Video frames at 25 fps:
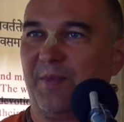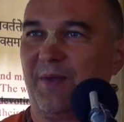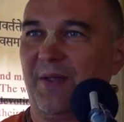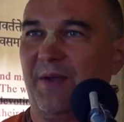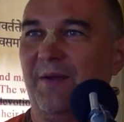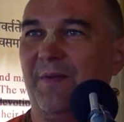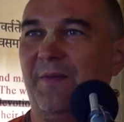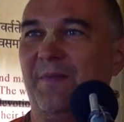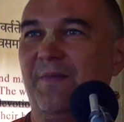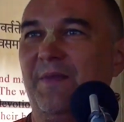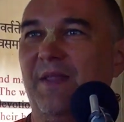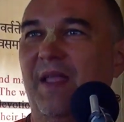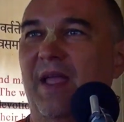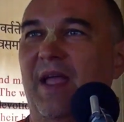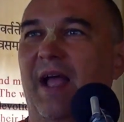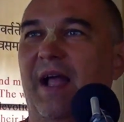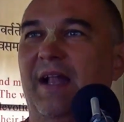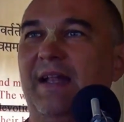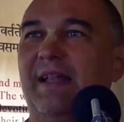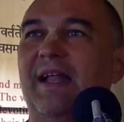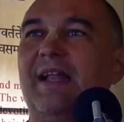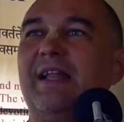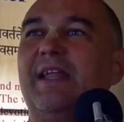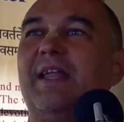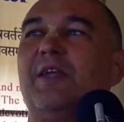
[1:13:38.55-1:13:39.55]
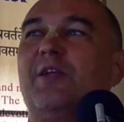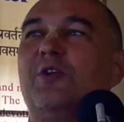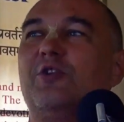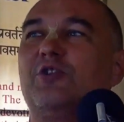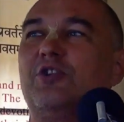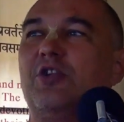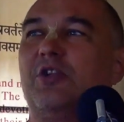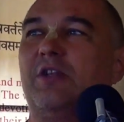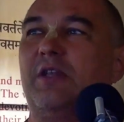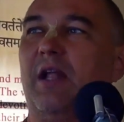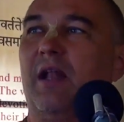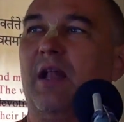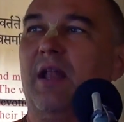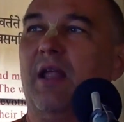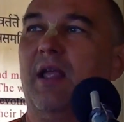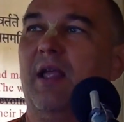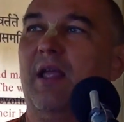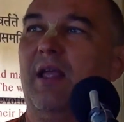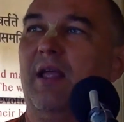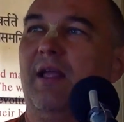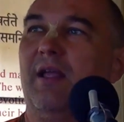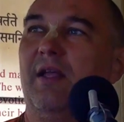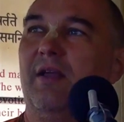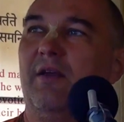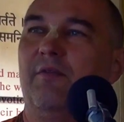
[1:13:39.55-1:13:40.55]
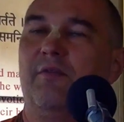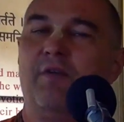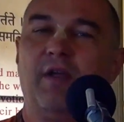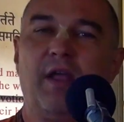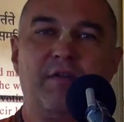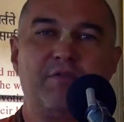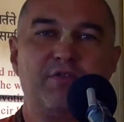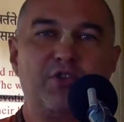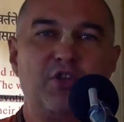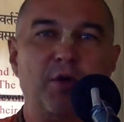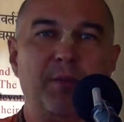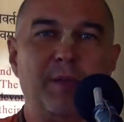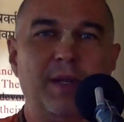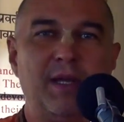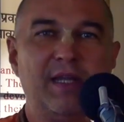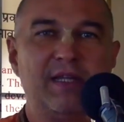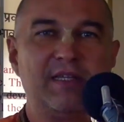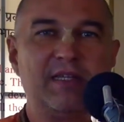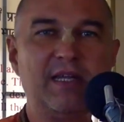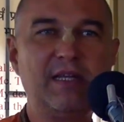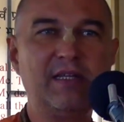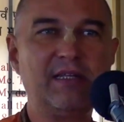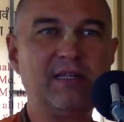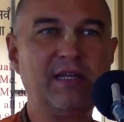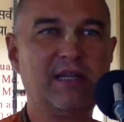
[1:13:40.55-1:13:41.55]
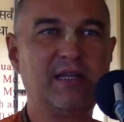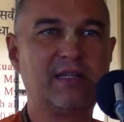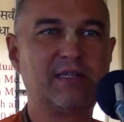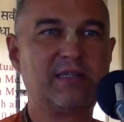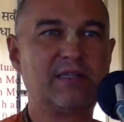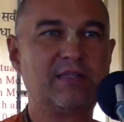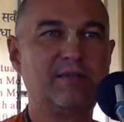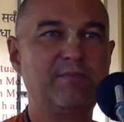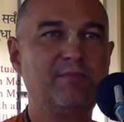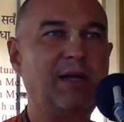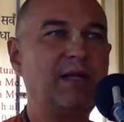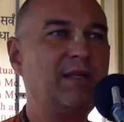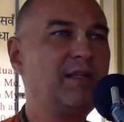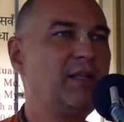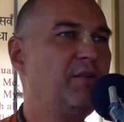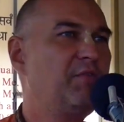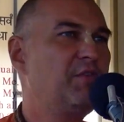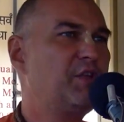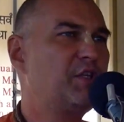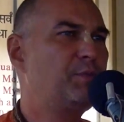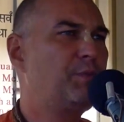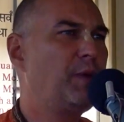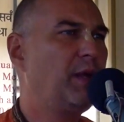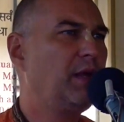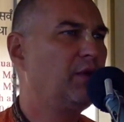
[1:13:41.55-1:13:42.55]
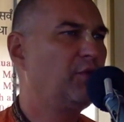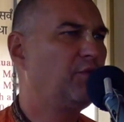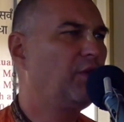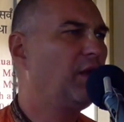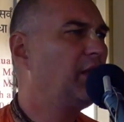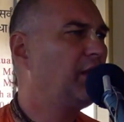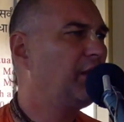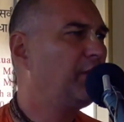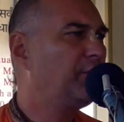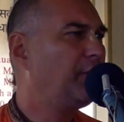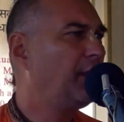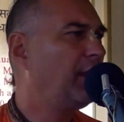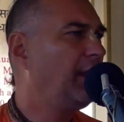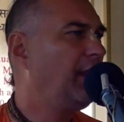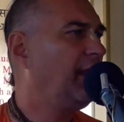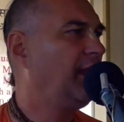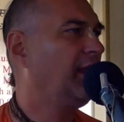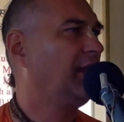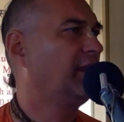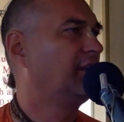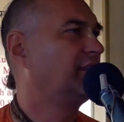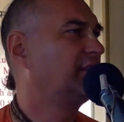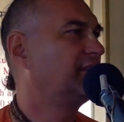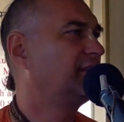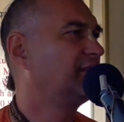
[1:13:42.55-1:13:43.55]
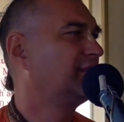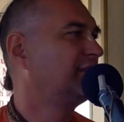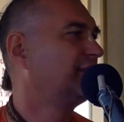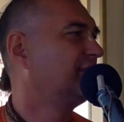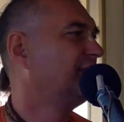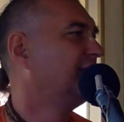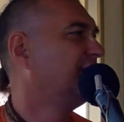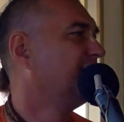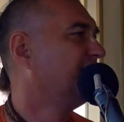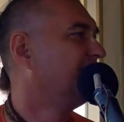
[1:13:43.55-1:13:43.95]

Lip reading: No? And then he used to tell, we have so many centers, monthly we spend 25 lakhs,